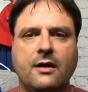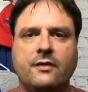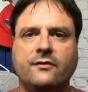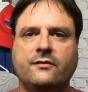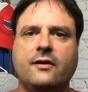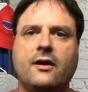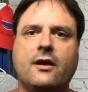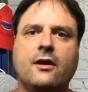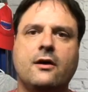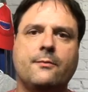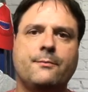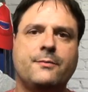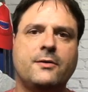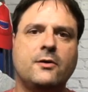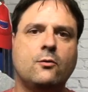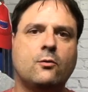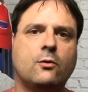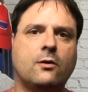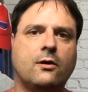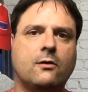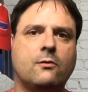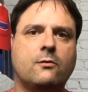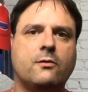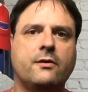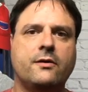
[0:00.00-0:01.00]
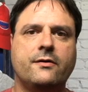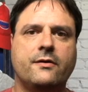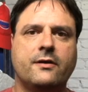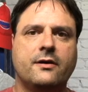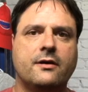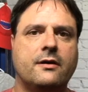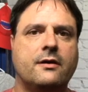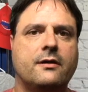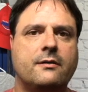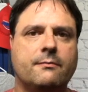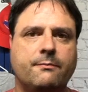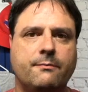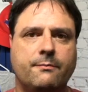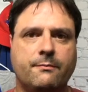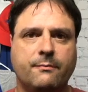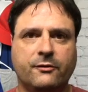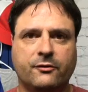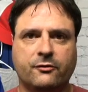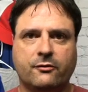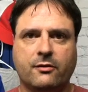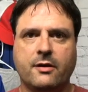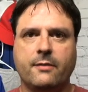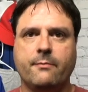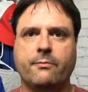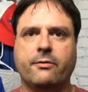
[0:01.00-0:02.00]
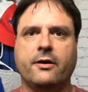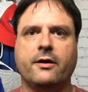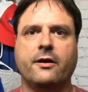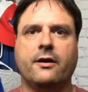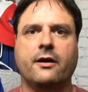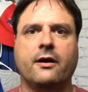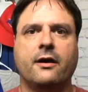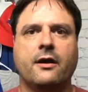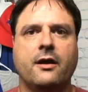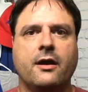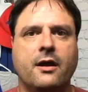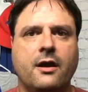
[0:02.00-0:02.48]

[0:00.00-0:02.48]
to help you work with a screen printer.